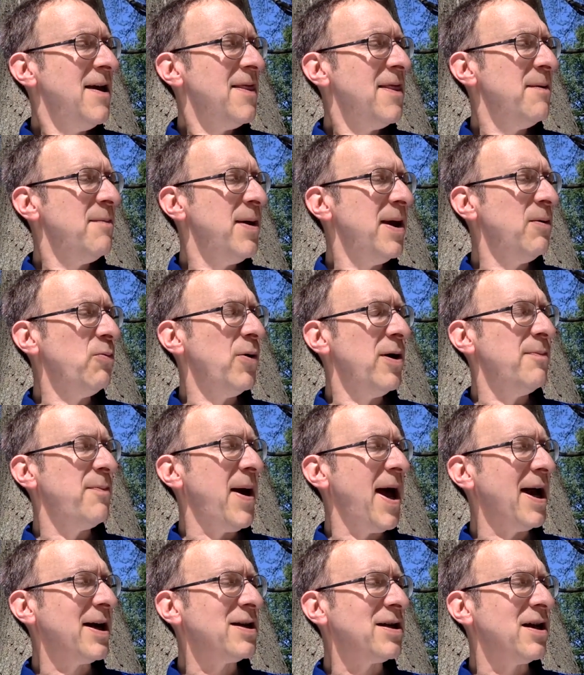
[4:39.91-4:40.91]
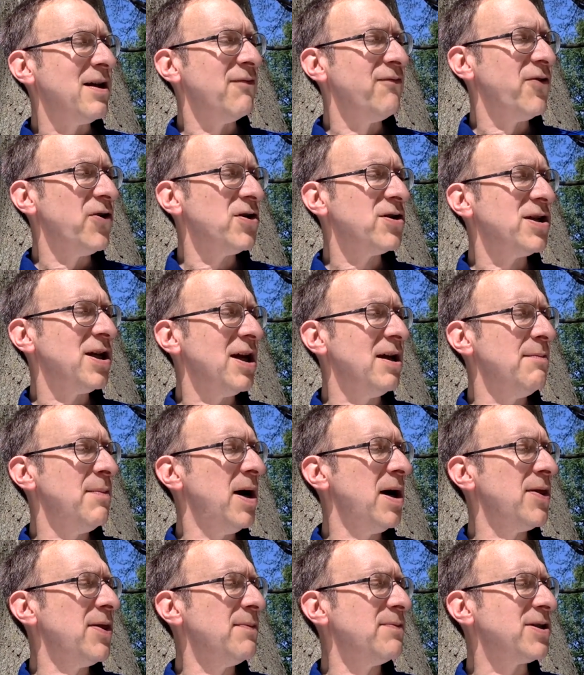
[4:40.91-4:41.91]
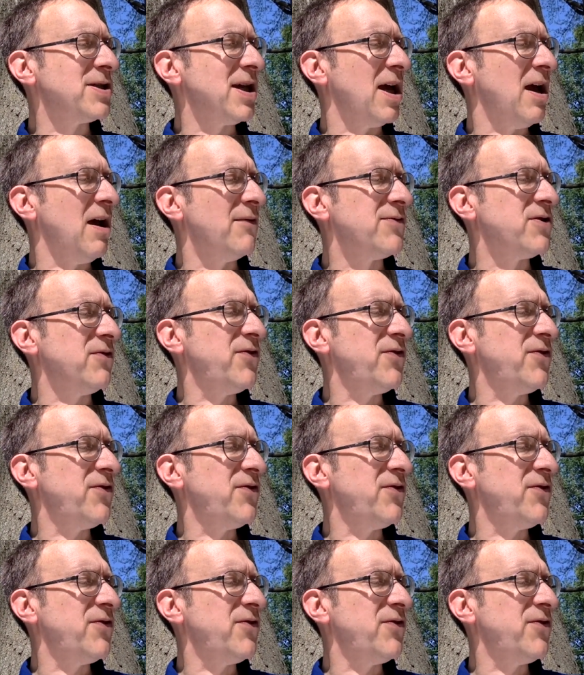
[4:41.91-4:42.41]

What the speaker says: The men went back to conversing among themselves.